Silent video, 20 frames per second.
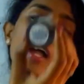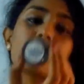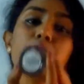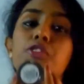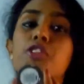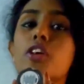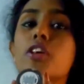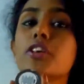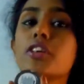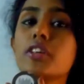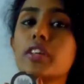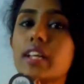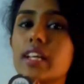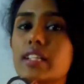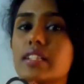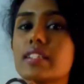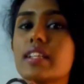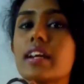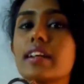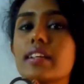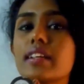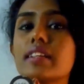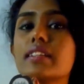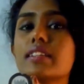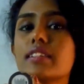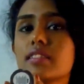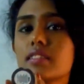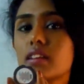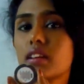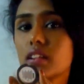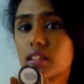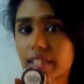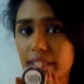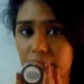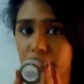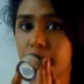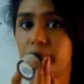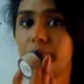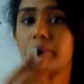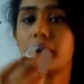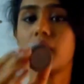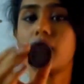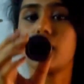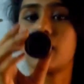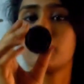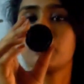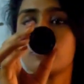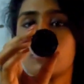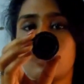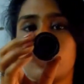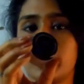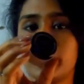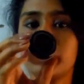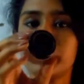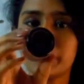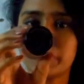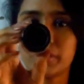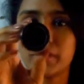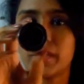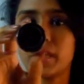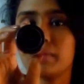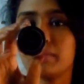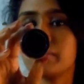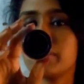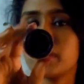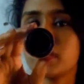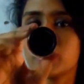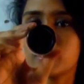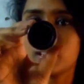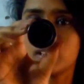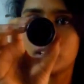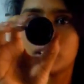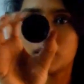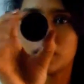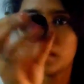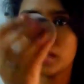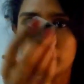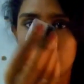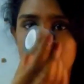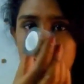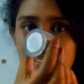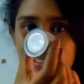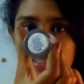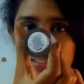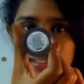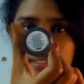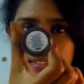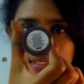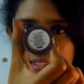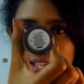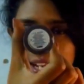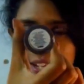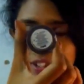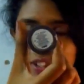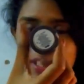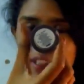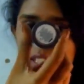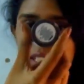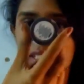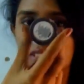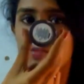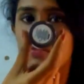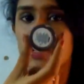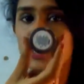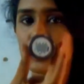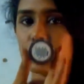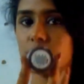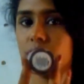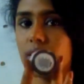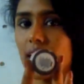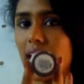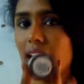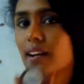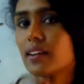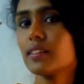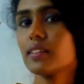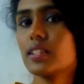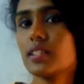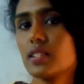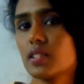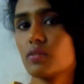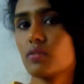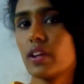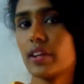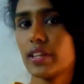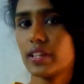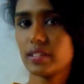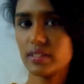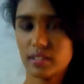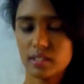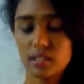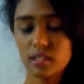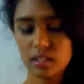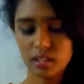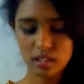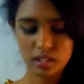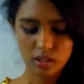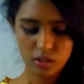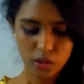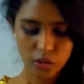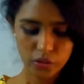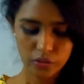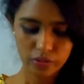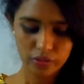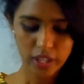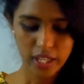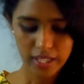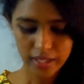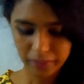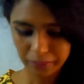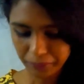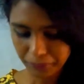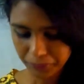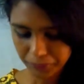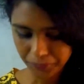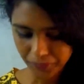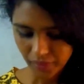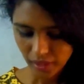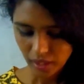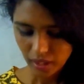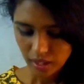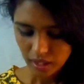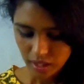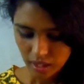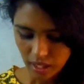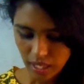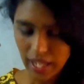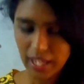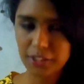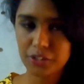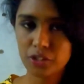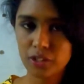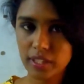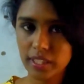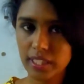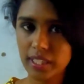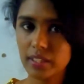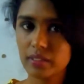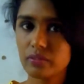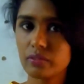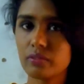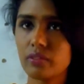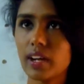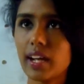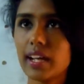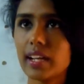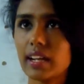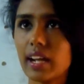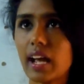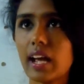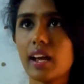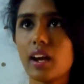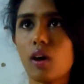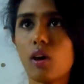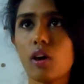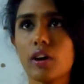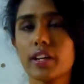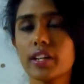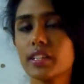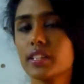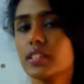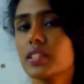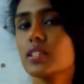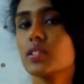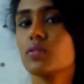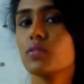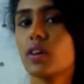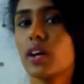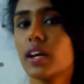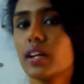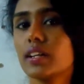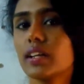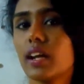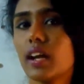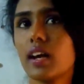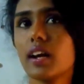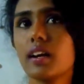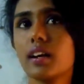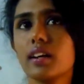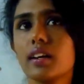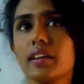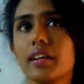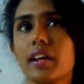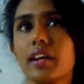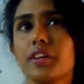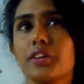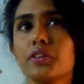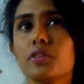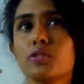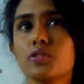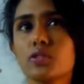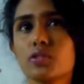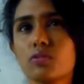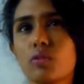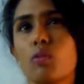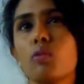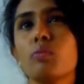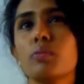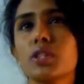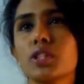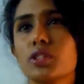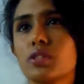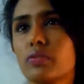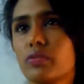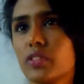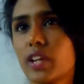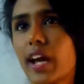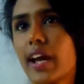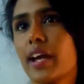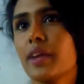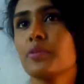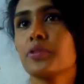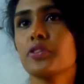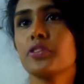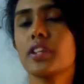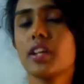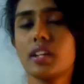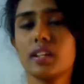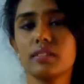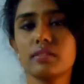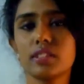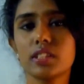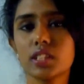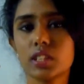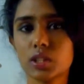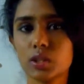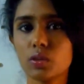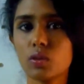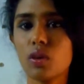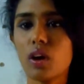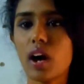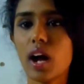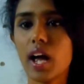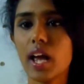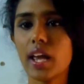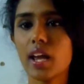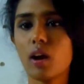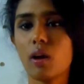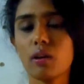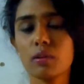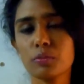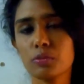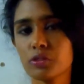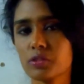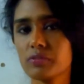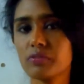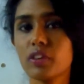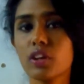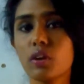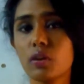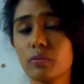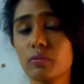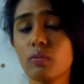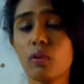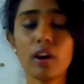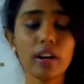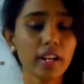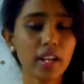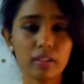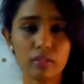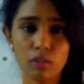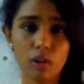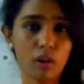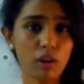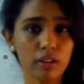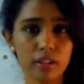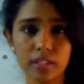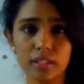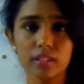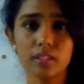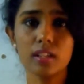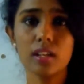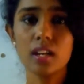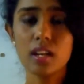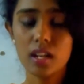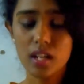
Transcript: I'm sure you guessed that it's a lip balm or lip cream but can you guess which brand this one is? Well, actually while I ordered this one uh, it took so much of time to deliver so I almost forgot what I ordered